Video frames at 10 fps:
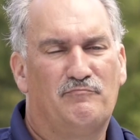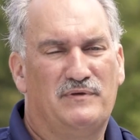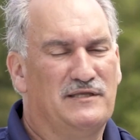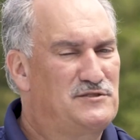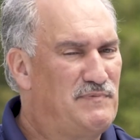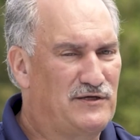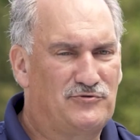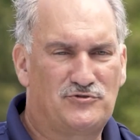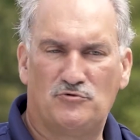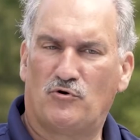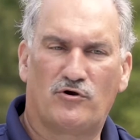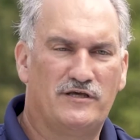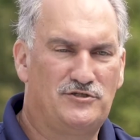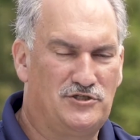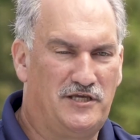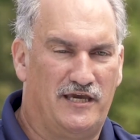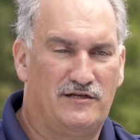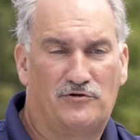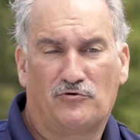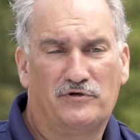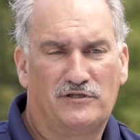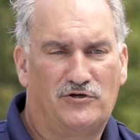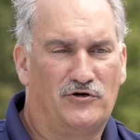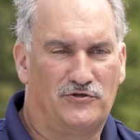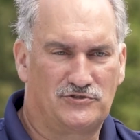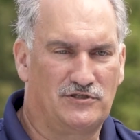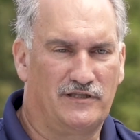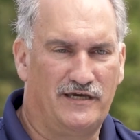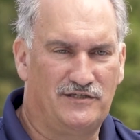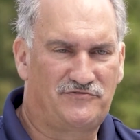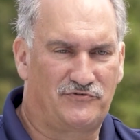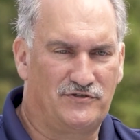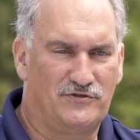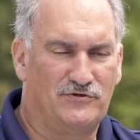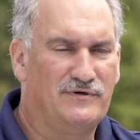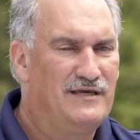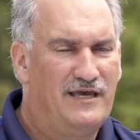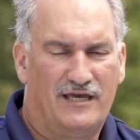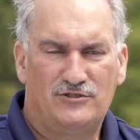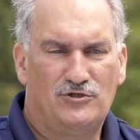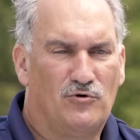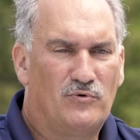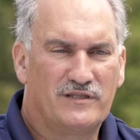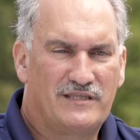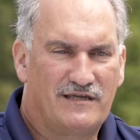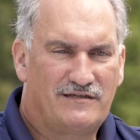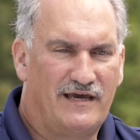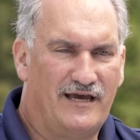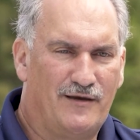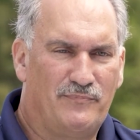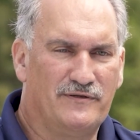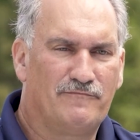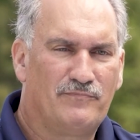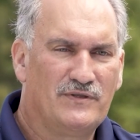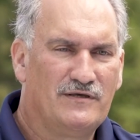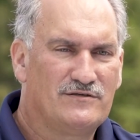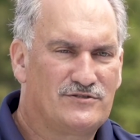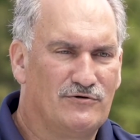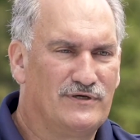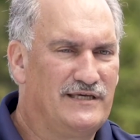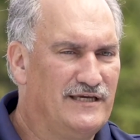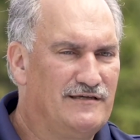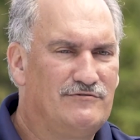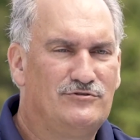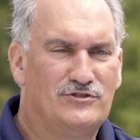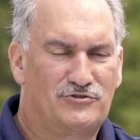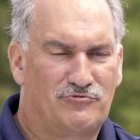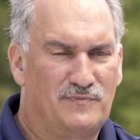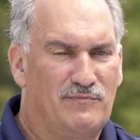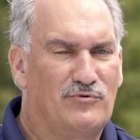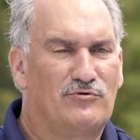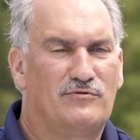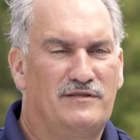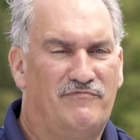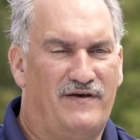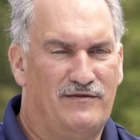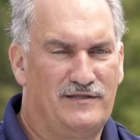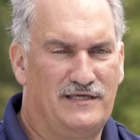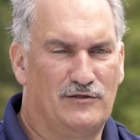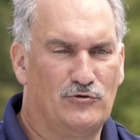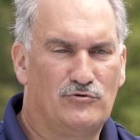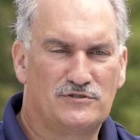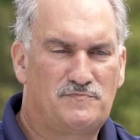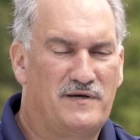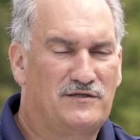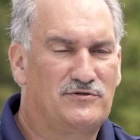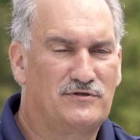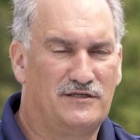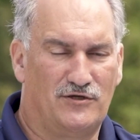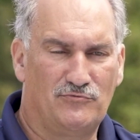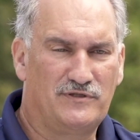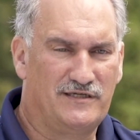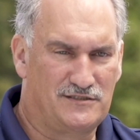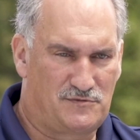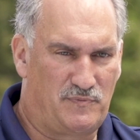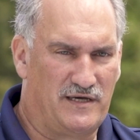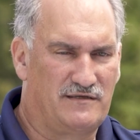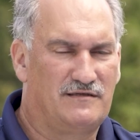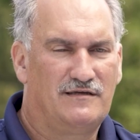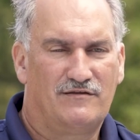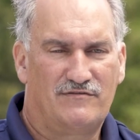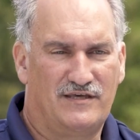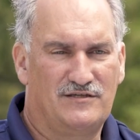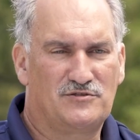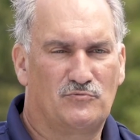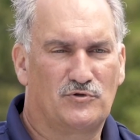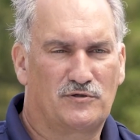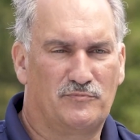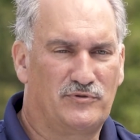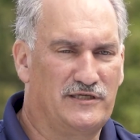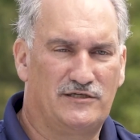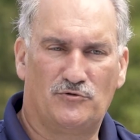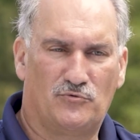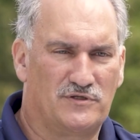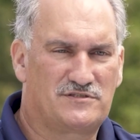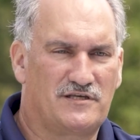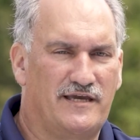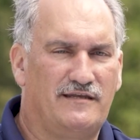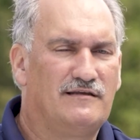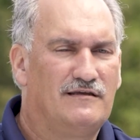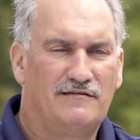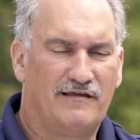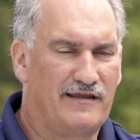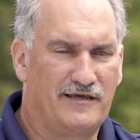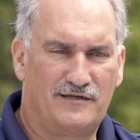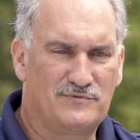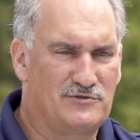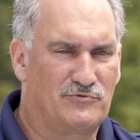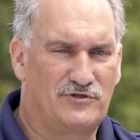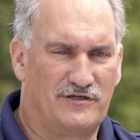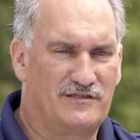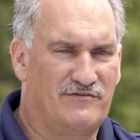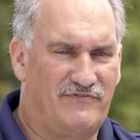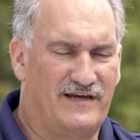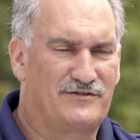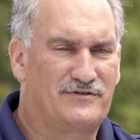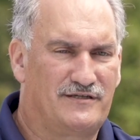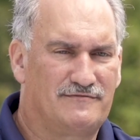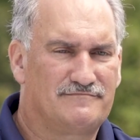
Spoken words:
Inspectors who aren't educated are going to cause delays for you, and you don't want that to happen. So again, just remember the local inspector can only inspect things that were completed on site, not items that were done at the factory.